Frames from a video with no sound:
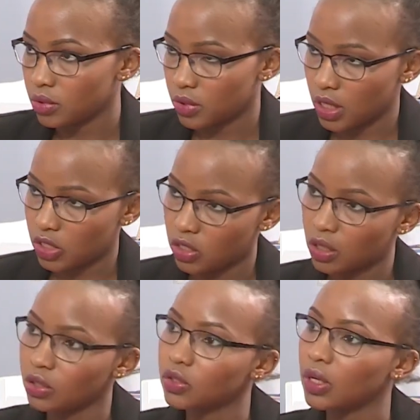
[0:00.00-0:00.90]
Then she'll
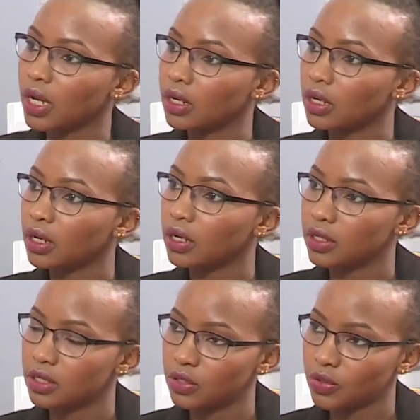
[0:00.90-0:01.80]
also learn. This
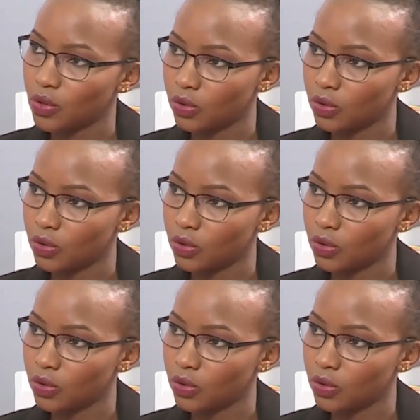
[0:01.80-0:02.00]
is called